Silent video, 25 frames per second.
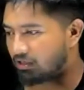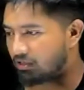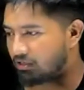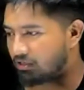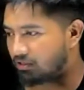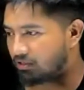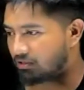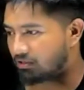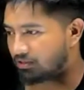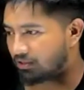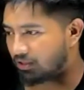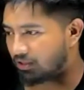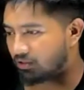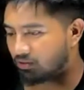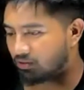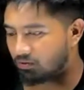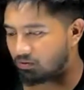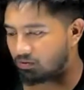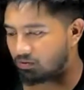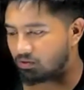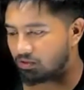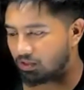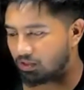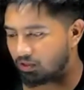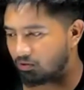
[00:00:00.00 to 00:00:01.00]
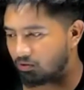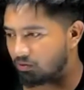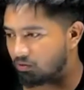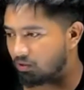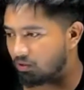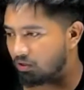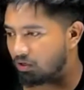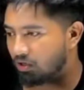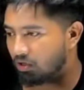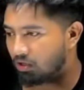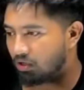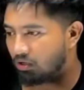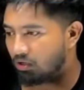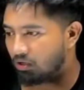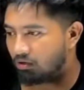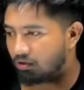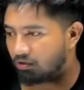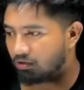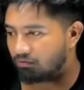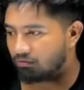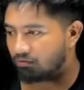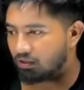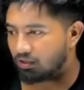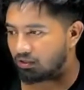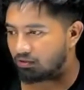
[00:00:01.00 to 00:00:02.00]
0, 0.
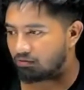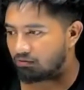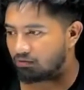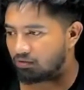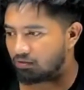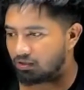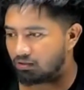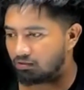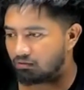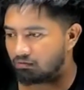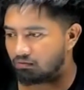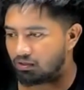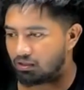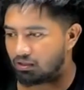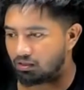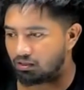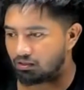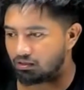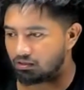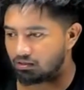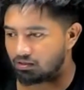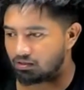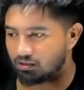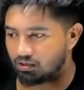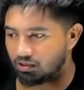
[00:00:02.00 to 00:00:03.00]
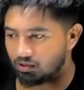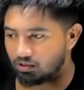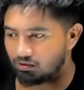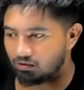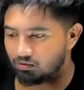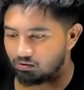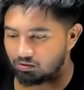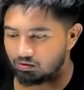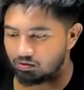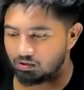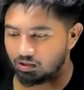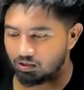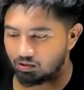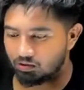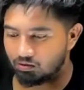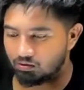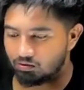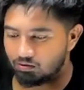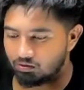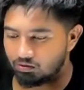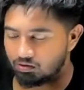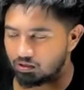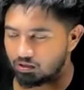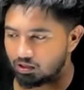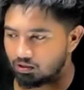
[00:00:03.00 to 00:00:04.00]
1, 1, 1, 0,
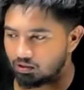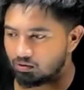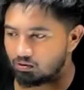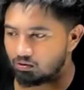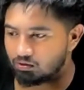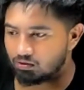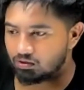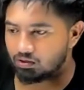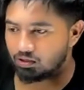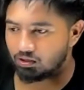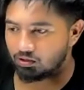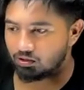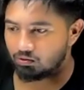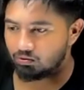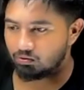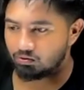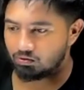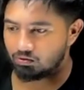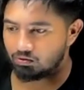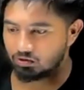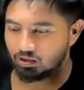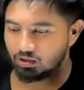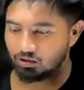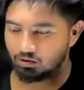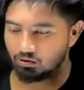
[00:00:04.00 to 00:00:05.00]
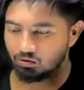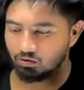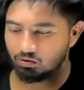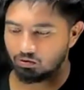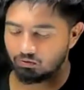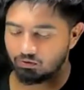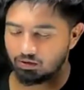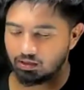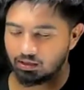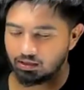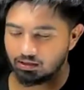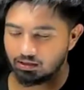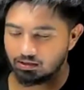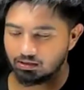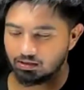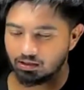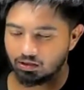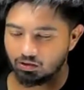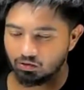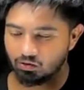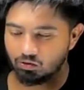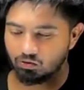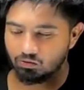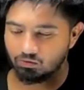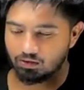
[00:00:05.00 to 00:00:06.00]
0, 0, 0, 0, 1,
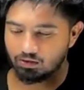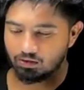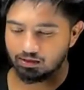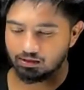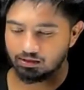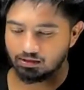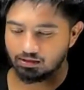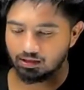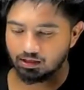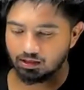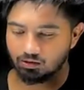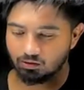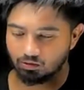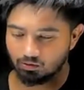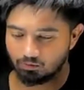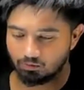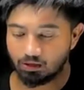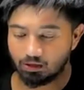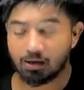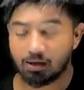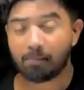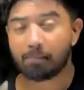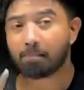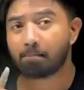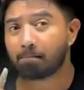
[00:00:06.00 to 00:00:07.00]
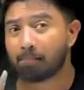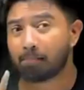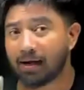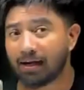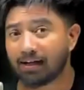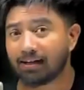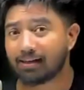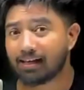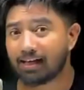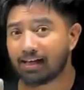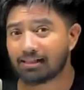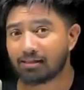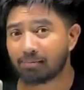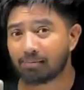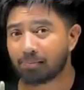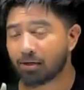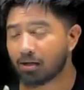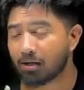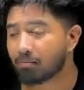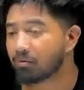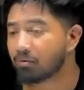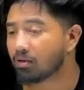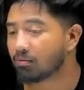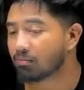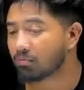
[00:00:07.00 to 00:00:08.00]
0, 1, 0. But there is a
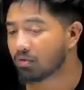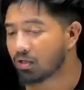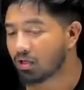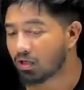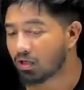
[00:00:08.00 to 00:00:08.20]
problem.